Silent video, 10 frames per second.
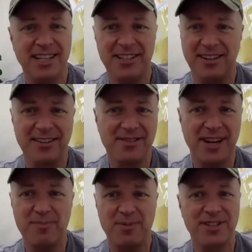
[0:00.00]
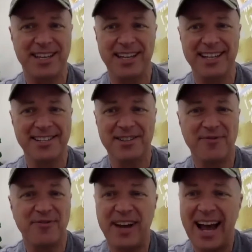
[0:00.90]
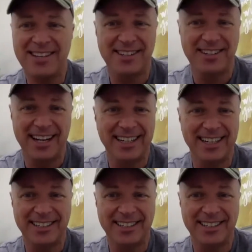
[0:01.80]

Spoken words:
to disciple his kids. It's fascinating